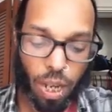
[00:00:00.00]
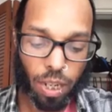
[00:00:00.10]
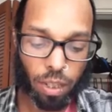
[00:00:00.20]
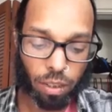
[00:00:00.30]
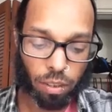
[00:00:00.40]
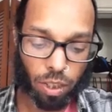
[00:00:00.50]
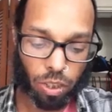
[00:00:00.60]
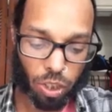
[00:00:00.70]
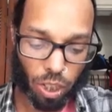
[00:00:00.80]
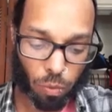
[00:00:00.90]
is the
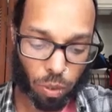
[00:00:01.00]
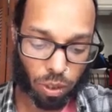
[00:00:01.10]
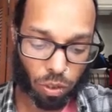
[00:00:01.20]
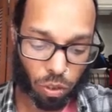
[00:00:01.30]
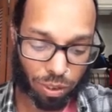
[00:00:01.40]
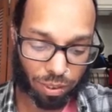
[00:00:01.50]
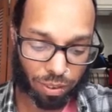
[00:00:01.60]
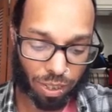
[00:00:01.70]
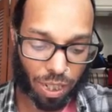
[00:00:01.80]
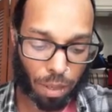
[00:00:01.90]
genuine
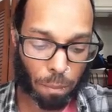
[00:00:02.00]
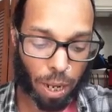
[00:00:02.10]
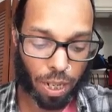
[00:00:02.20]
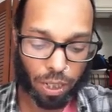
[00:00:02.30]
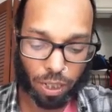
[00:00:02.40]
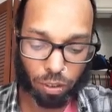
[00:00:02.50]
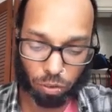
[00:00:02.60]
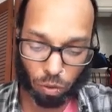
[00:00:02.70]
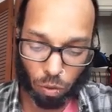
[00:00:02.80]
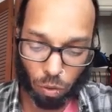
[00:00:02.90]
Christine body and
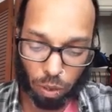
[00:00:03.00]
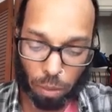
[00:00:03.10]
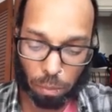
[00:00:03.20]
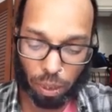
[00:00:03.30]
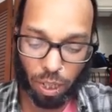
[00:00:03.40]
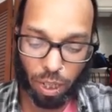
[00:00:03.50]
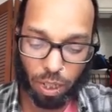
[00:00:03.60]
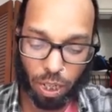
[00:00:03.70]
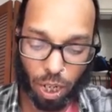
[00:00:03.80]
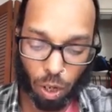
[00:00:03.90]
soul and blood
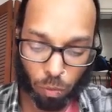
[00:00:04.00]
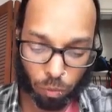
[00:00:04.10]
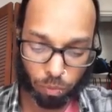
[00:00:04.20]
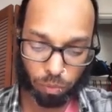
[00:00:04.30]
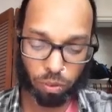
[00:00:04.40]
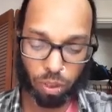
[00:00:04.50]
and owns.